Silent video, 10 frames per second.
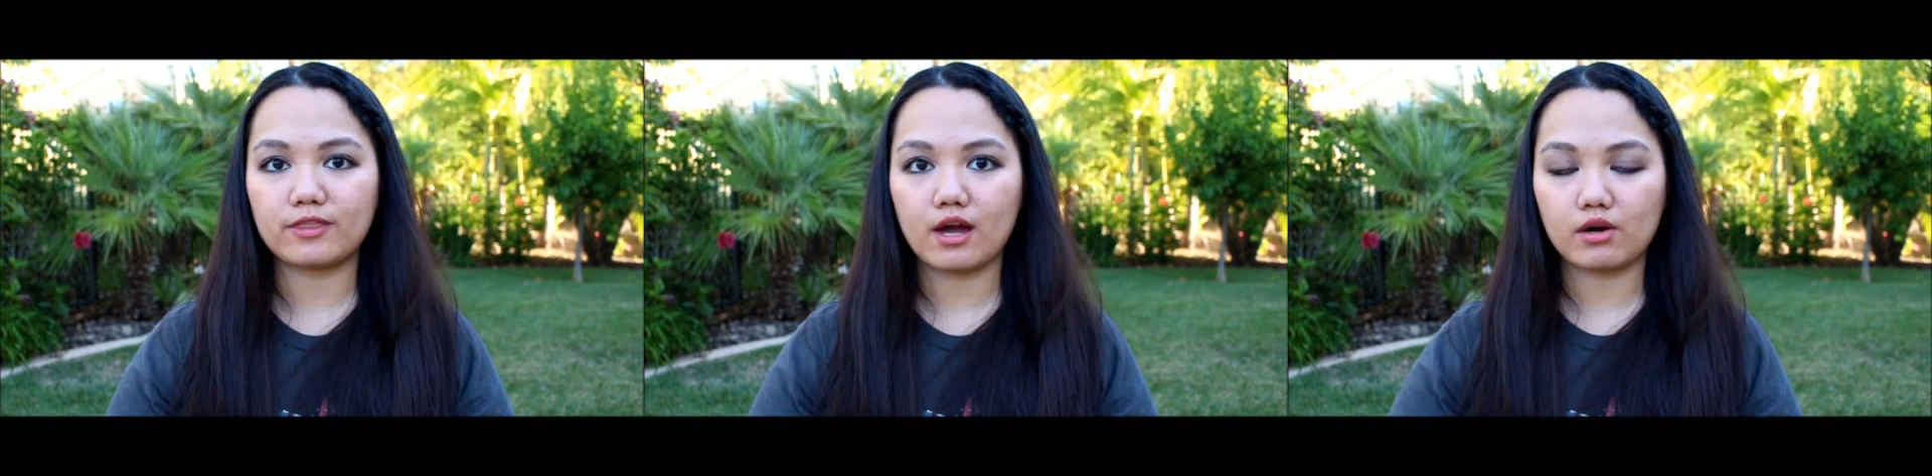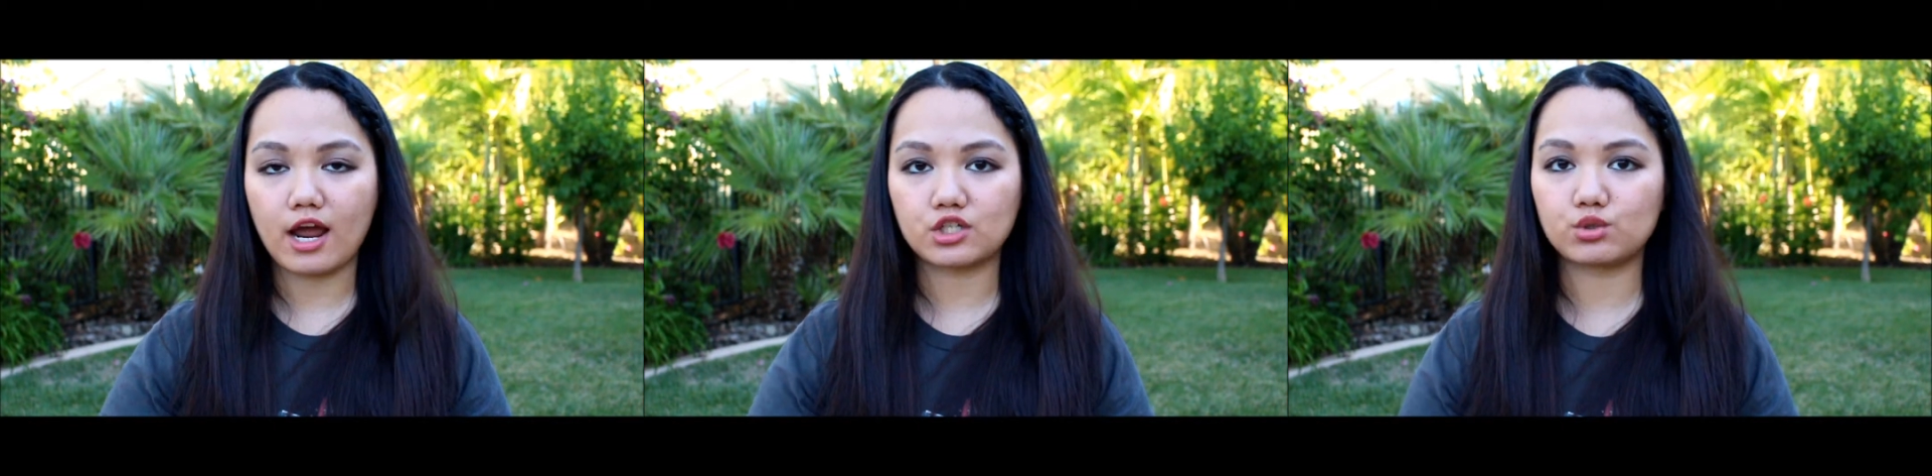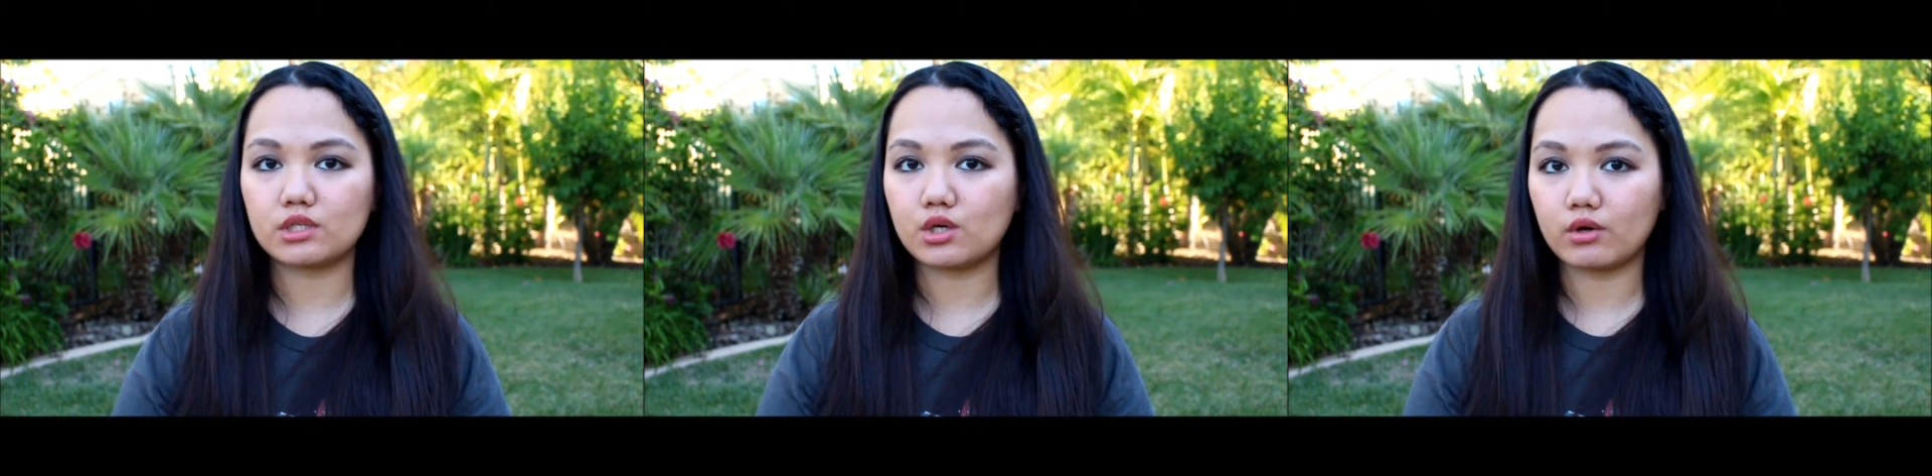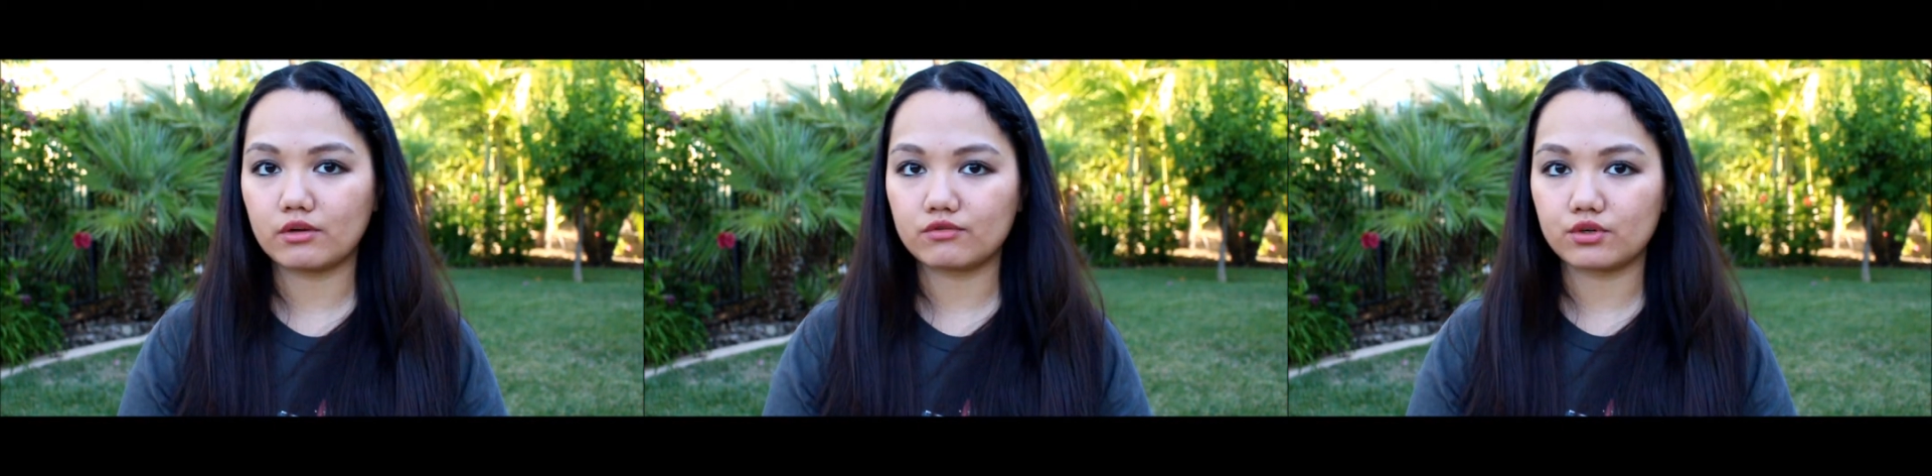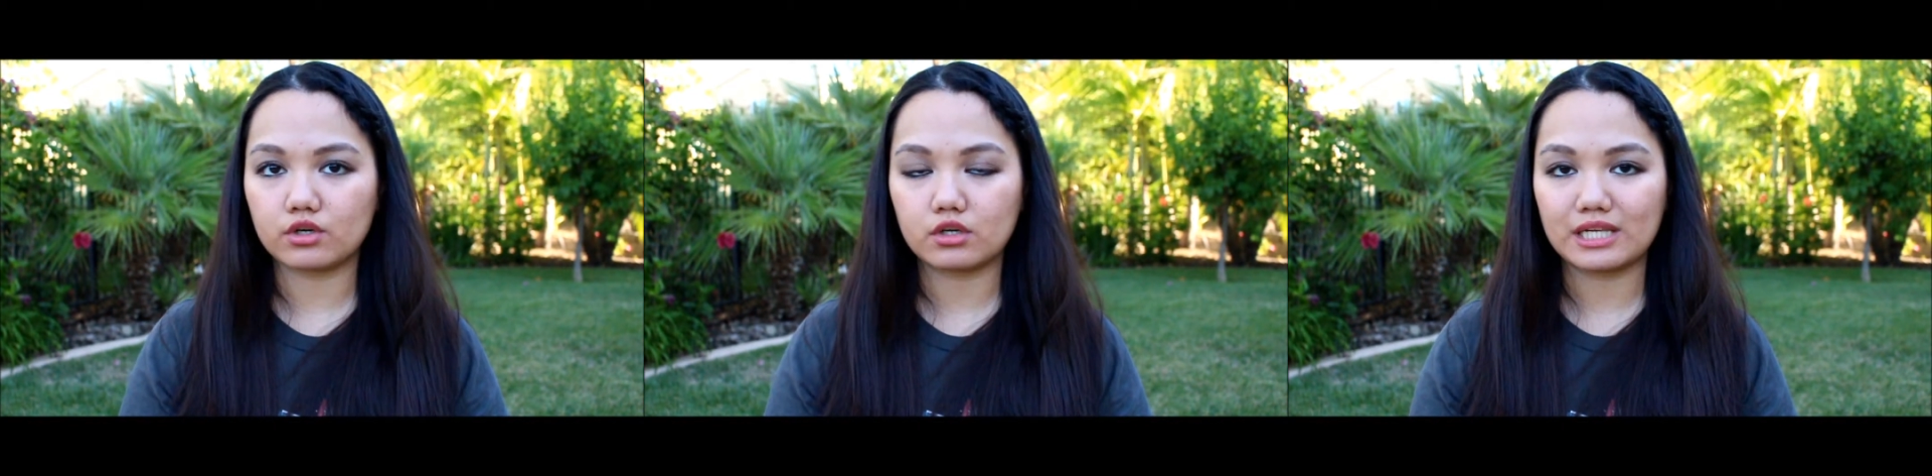without actually going
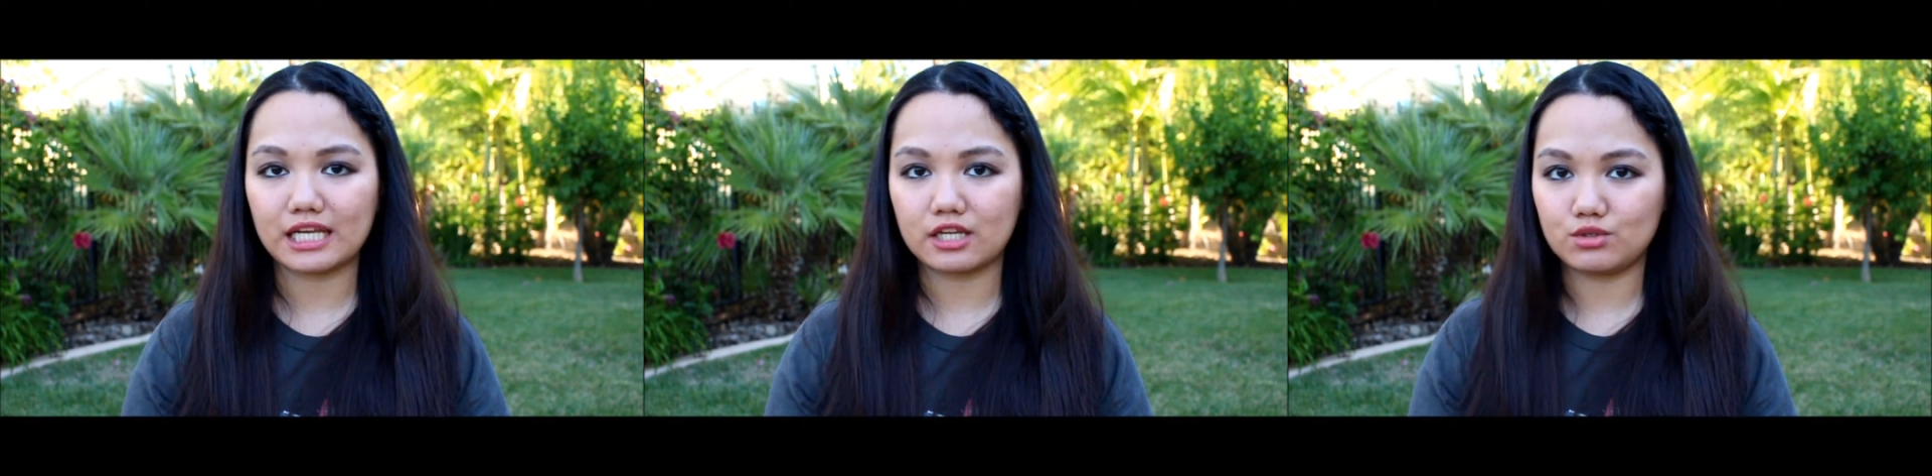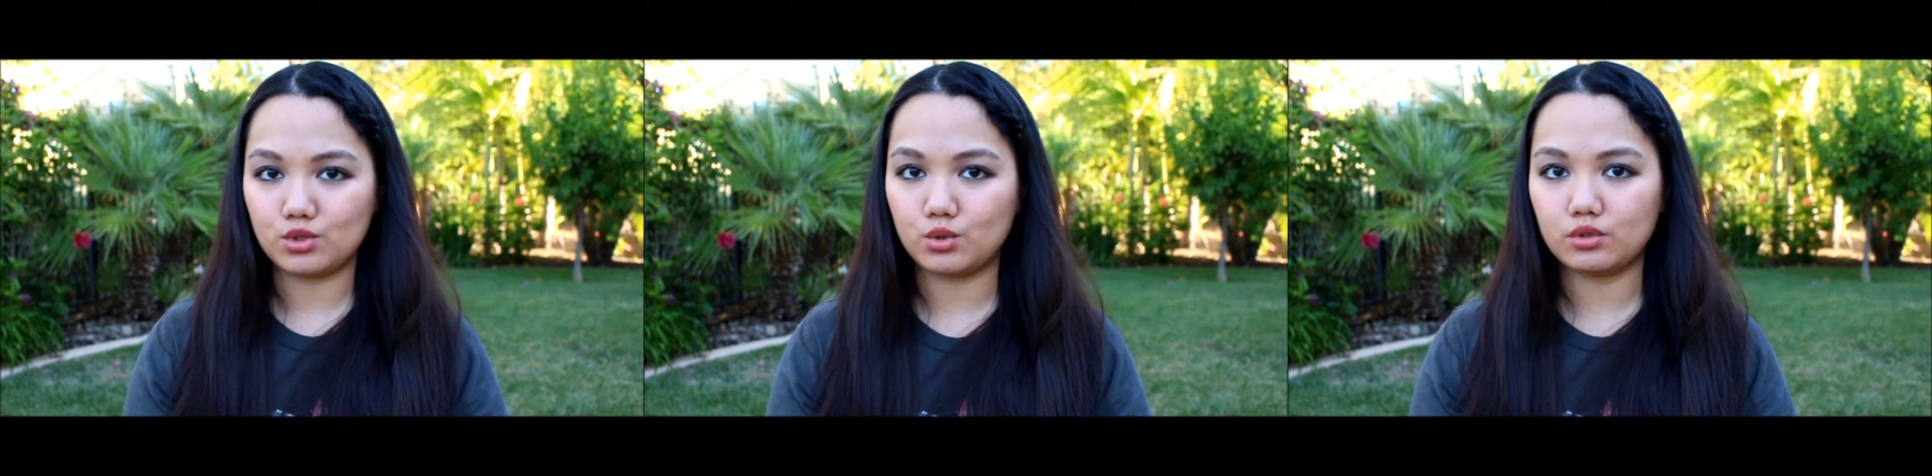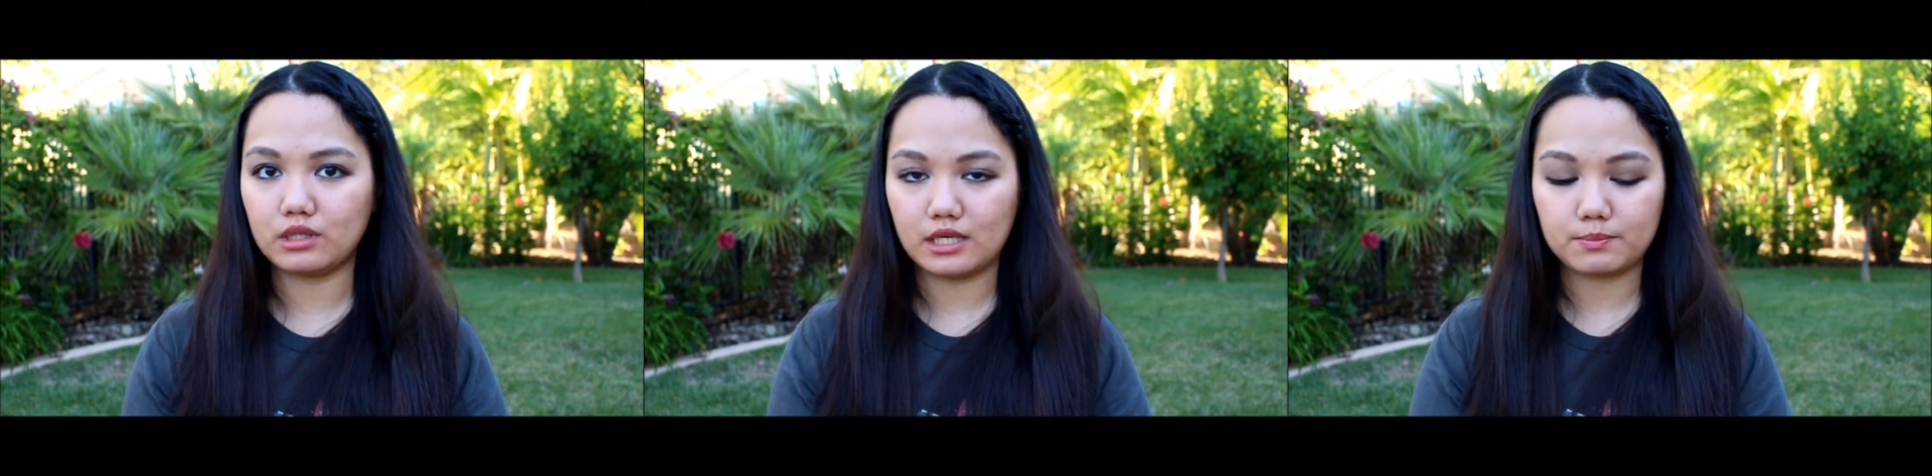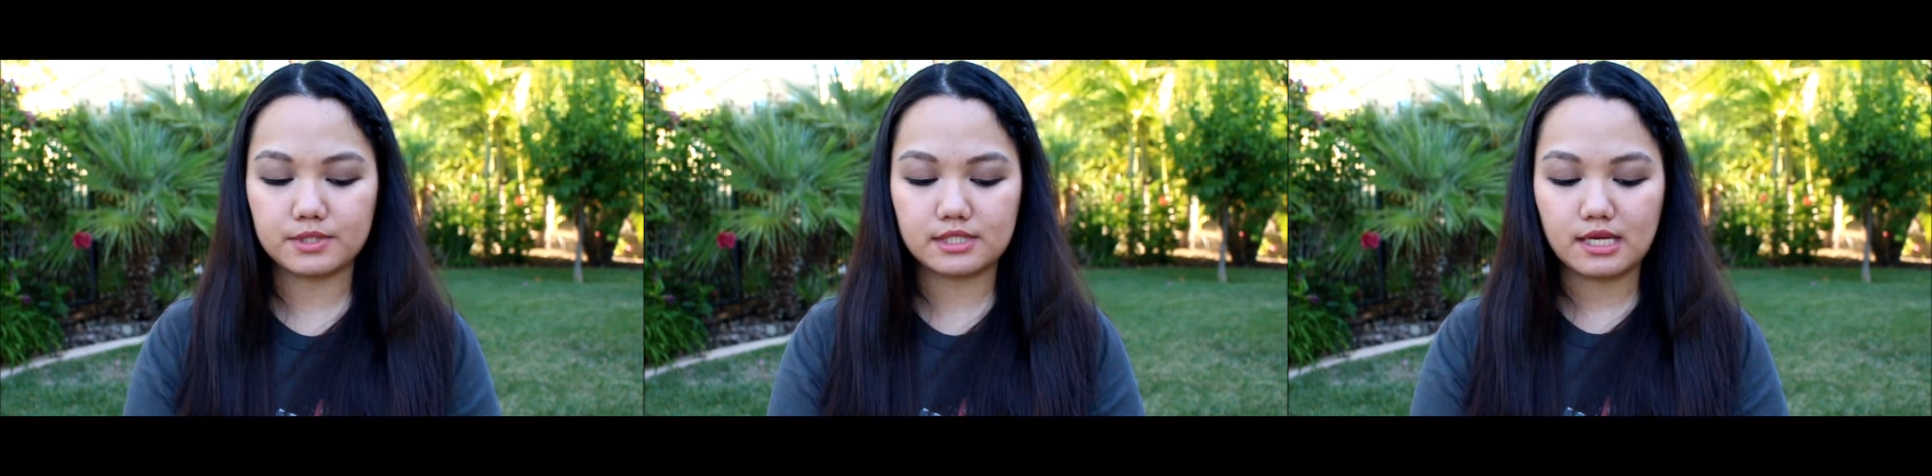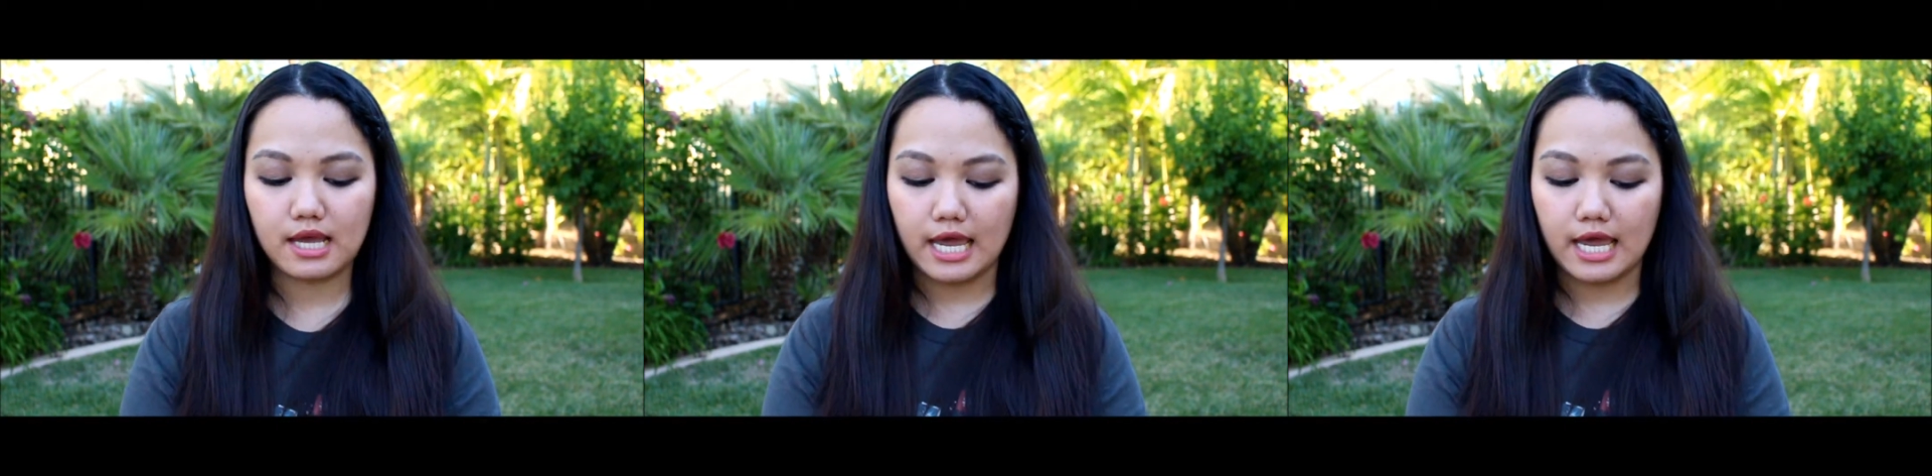for like a nude lips.